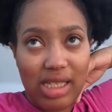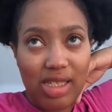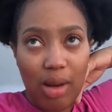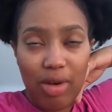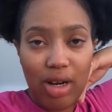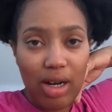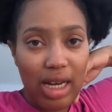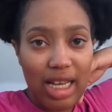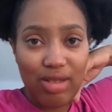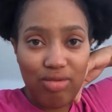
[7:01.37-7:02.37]
summer
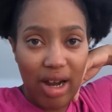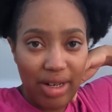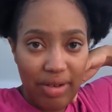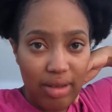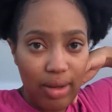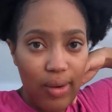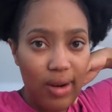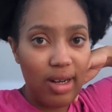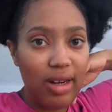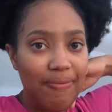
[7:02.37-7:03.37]
is right around the
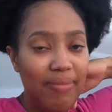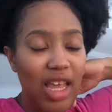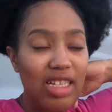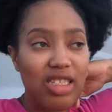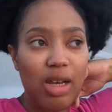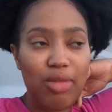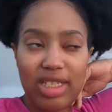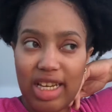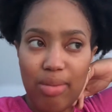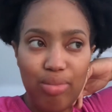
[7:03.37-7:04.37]
corner. And summers
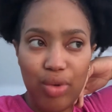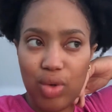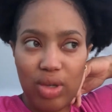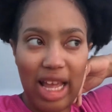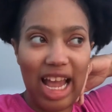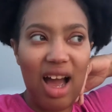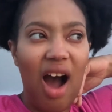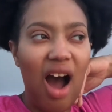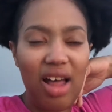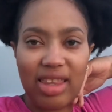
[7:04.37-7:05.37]
get brutal, they get
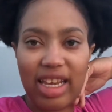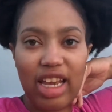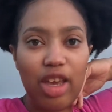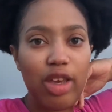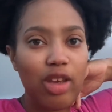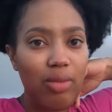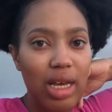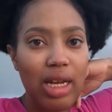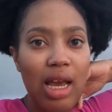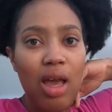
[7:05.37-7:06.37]
hot, they get
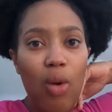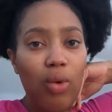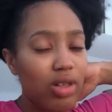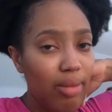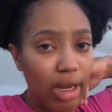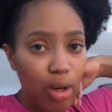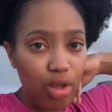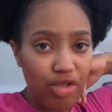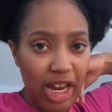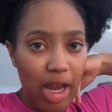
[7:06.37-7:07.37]
humid. One of my
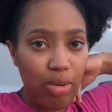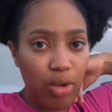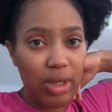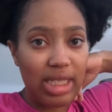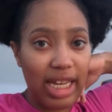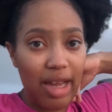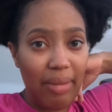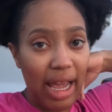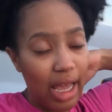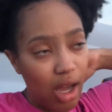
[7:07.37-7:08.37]
goals for April was to get
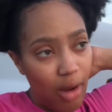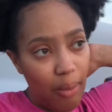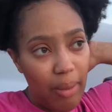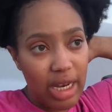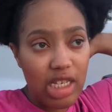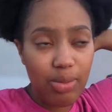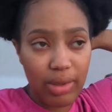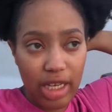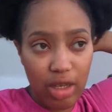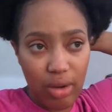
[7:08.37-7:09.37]
my mini
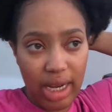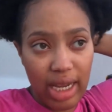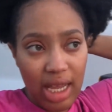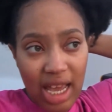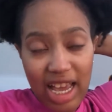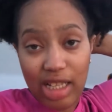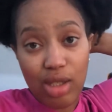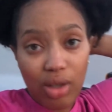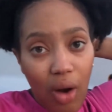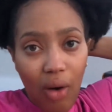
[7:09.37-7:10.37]
split unit
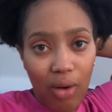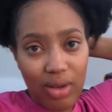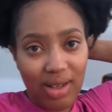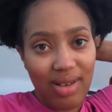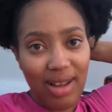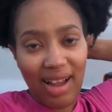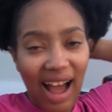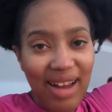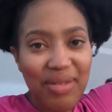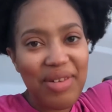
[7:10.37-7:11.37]
installed.
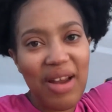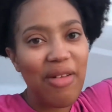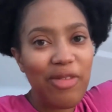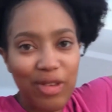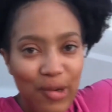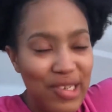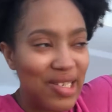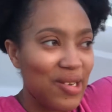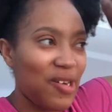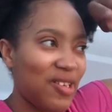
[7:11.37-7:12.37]
I don't even have a floor
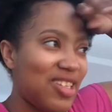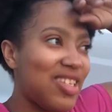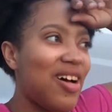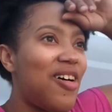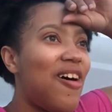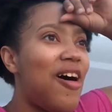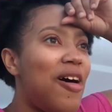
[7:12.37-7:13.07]
installed, so